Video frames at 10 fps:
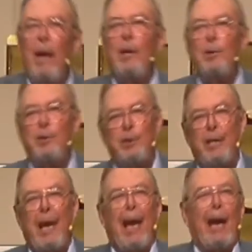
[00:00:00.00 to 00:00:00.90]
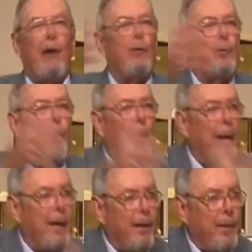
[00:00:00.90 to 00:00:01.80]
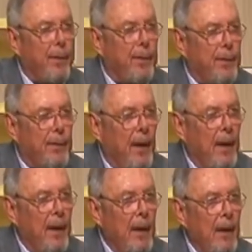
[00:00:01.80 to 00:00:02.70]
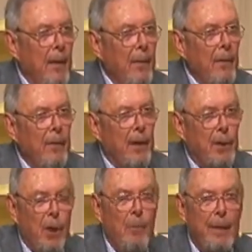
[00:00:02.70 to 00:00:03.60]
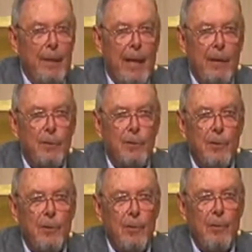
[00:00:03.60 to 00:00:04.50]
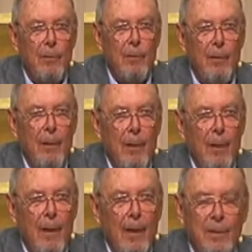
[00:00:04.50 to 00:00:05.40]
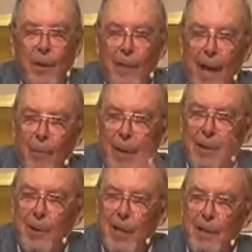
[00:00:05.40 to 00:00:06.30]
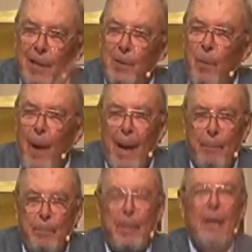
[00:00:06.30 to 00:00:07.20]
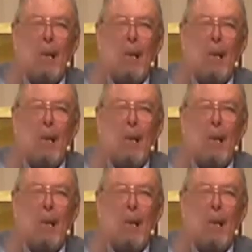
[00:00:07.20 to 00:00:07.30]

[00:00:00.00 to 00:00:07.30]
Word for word: shared with the human nature. So that when Jesus wept,